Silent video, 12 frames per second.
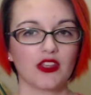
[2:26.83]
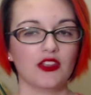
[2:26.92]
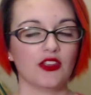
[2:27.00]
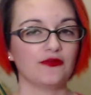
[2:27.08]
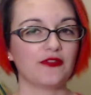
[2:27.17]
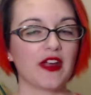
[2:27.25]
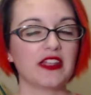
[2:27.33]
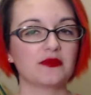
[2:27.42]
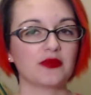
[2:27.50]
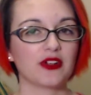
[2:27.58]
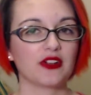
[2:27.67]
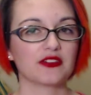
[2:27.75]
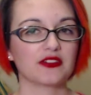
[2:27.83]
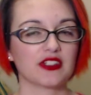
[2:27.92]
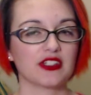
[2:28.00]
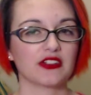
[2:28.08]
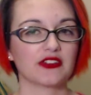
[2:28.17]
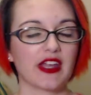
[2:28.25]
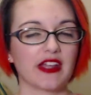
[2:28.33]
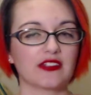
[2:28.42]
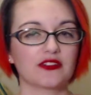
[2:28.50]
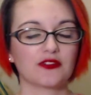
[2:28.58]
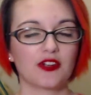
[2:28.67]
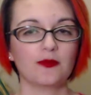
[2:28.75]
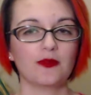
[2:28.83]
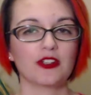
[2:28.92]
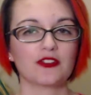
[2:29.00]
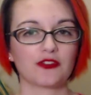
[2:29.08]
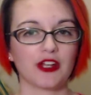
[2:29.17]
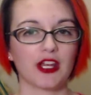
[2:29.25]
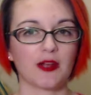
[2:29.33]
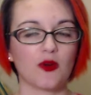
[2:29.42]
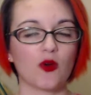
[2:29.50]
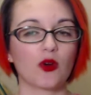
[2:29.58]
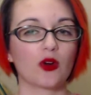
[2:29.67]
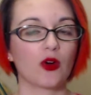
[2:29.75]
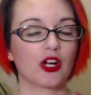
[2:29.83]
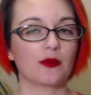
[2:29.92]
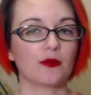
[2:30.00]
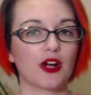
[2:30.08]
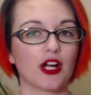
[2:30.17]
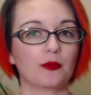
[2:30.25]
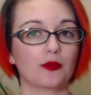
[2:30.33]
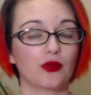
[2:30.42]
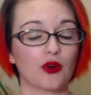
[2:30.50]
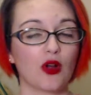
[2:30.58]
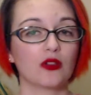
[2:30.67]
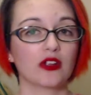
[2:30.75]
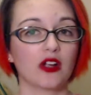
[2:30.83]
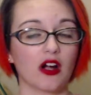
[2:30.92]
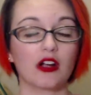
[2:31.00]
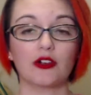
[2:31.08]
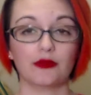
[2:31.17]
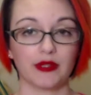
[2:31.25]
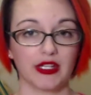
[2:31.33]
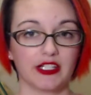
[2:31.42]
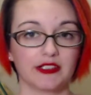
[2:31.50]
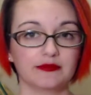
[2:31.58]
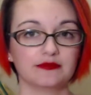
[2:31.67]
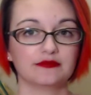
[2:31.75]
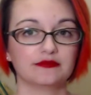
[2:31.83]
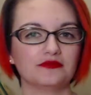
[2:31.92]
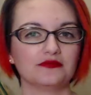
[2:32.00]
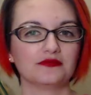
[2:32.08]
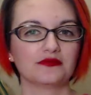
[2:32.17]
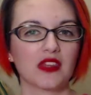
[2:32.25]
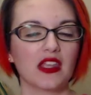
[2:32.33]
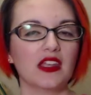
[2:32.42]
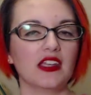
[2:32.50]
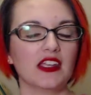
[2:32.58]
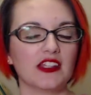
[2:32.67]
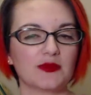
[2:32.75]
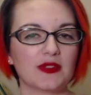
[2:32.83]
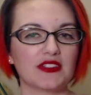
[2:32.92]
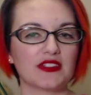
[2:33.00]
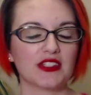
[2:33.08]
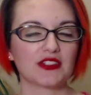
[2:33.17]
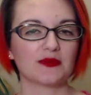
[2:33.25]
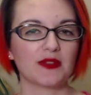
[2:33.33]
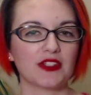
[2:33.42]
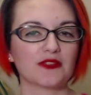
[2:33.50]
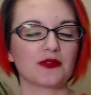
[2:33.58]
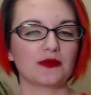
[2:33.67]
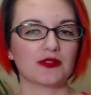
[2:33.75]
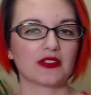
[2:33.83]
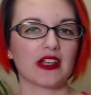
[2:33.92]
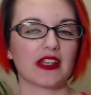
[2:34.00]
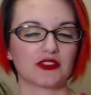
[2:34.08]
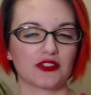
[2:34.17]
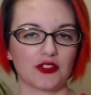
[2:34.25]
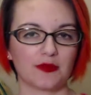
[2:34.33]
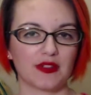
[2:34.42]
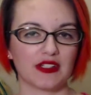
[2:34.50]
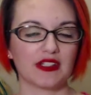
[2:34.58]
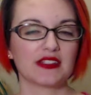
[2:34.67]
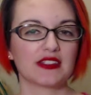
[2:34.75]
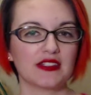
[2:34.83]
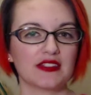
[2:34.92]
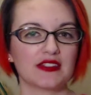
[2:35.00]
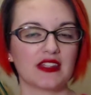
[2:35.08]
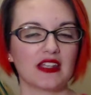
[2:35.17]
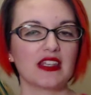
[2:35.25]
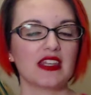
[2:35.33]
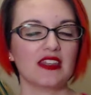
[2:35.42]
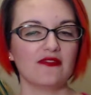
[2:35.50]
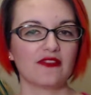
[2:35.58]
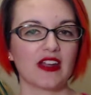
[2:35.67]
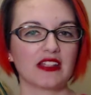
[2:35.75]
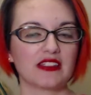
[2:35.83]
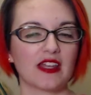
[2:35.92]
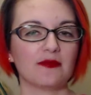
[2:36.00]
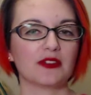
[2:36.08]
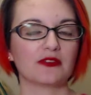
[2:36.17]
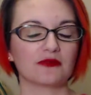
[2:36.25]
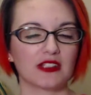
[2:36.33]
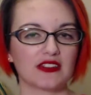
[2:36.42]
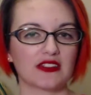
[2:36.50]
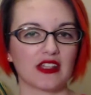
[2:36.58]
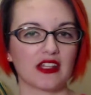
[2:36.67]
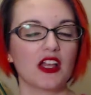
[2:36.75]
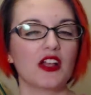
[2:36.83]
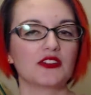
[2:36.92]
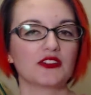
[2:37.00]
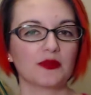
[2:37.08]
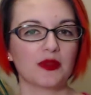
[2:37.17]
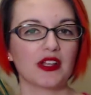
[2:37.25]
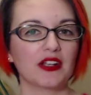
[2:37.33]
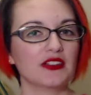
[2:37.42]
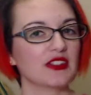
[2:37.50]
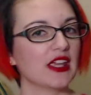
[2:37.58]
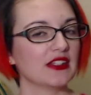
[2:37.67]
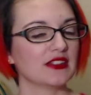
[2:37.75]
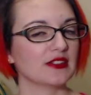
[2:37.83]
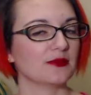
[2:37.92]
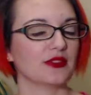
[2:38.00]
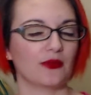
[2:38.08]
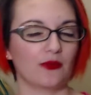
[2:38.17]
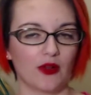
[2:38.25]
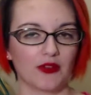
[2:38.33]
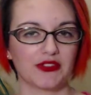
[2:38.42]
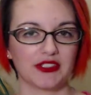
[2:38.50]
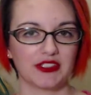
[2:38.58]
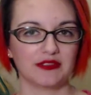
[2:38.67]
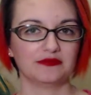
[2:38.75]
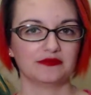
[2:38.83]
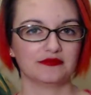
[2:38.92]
You can find the Brawlers Guild at Stormwind Tram or Orgrimmar Brawlgar Arena. It's been 6 months when it was last open. Since then, invites have been reset, so players can't simply waltz in.